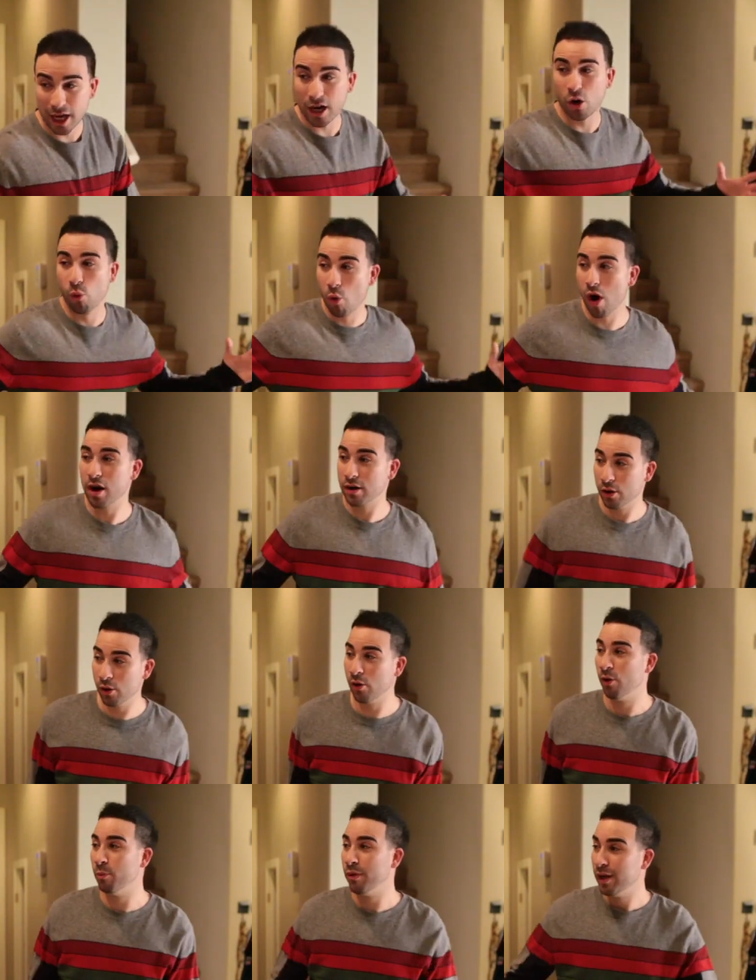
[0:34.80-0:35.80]
I can walk
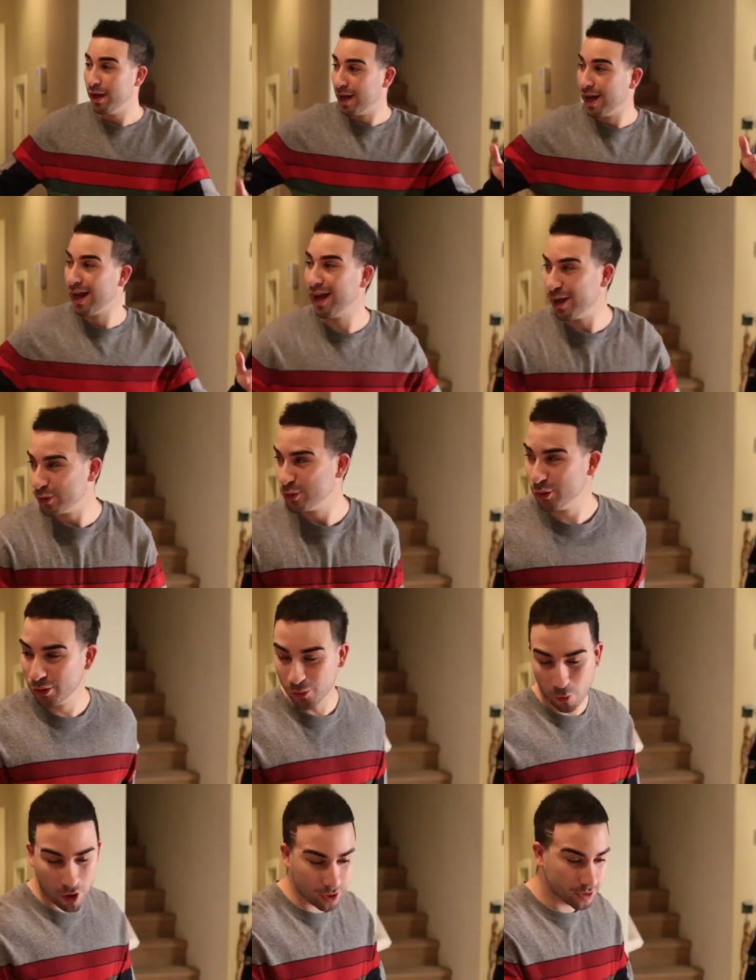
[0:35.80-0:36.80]
home. I'll do
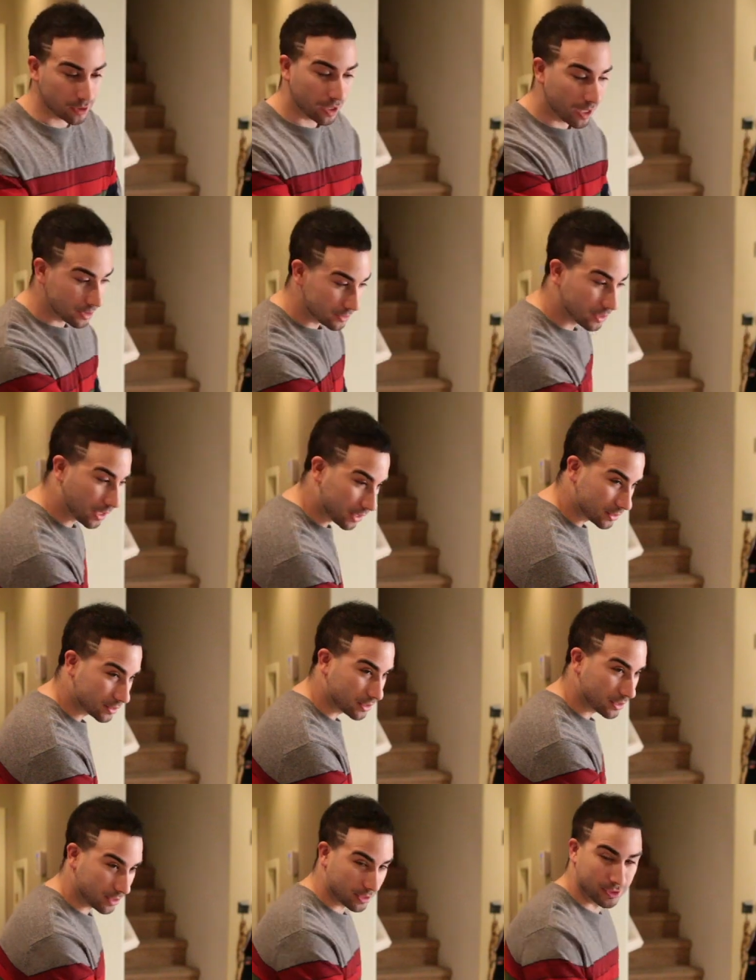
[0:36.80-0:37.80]
the walk the line test,
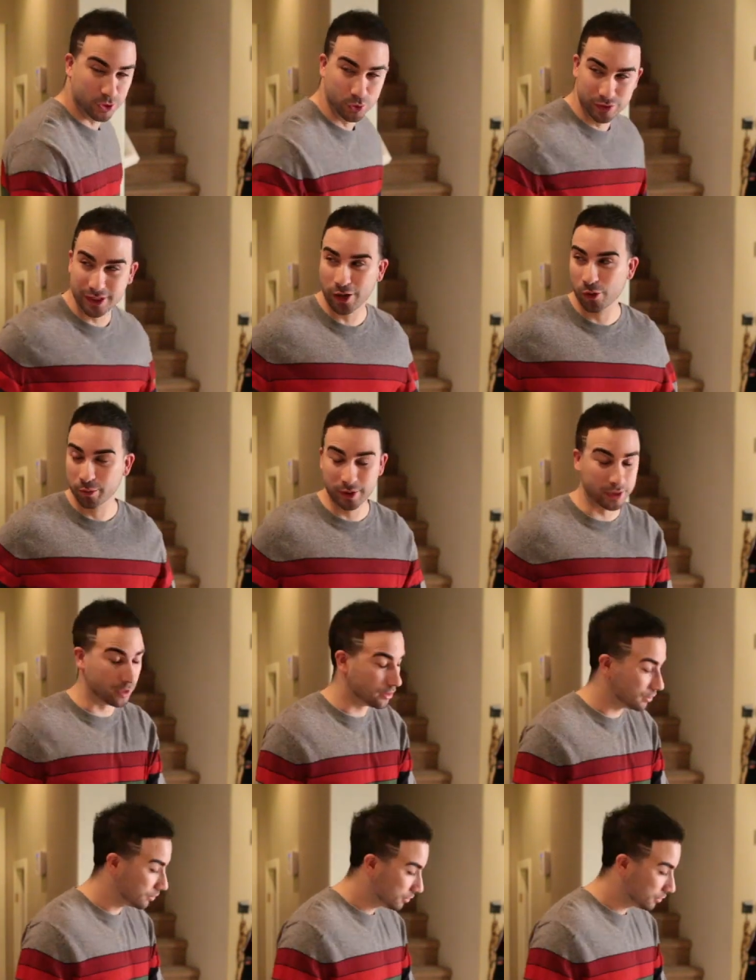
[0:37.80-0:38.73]
and you tell me.